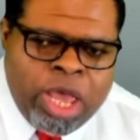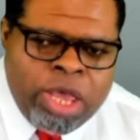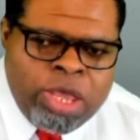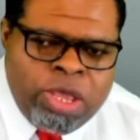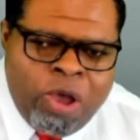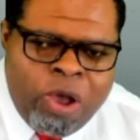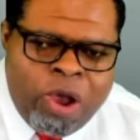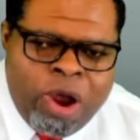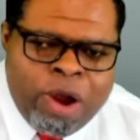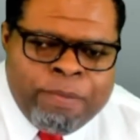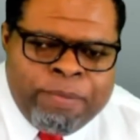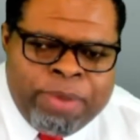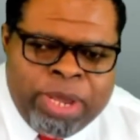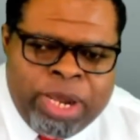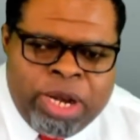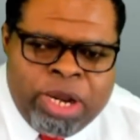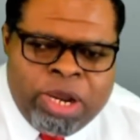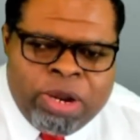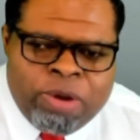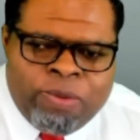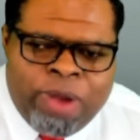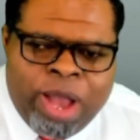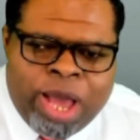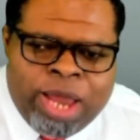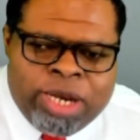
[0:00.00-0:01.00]
You are a
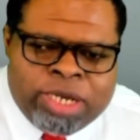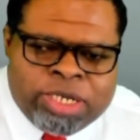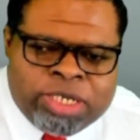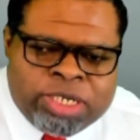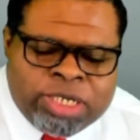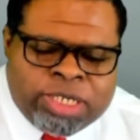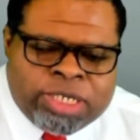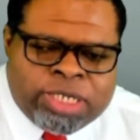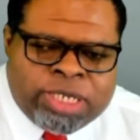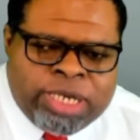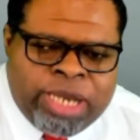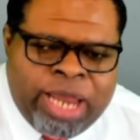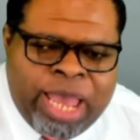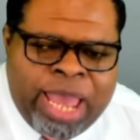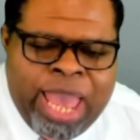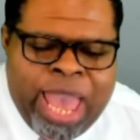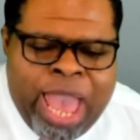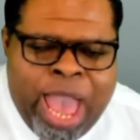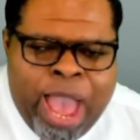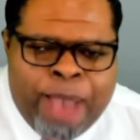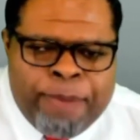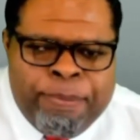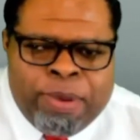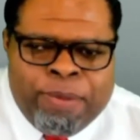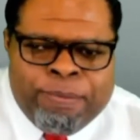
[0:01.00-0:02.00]
meteorologist today.
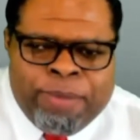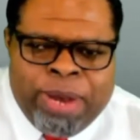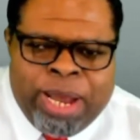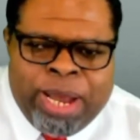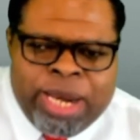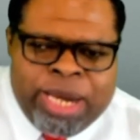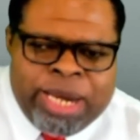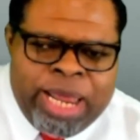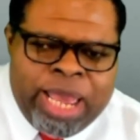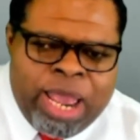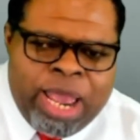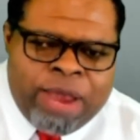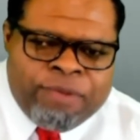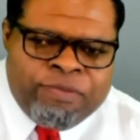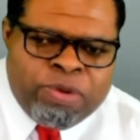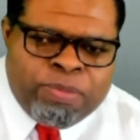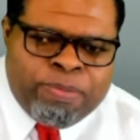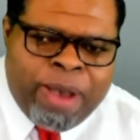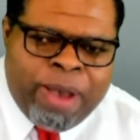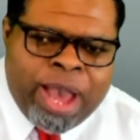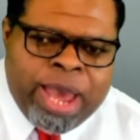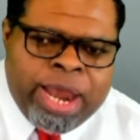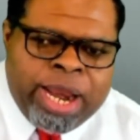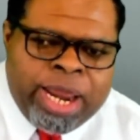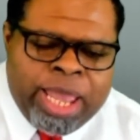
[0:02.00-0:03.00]
Happy Monday,
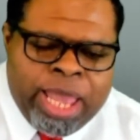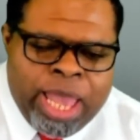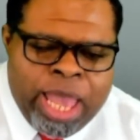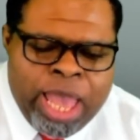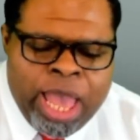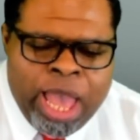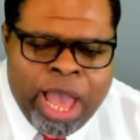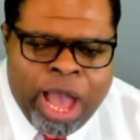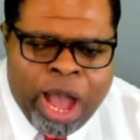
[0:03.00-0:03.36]
everybody.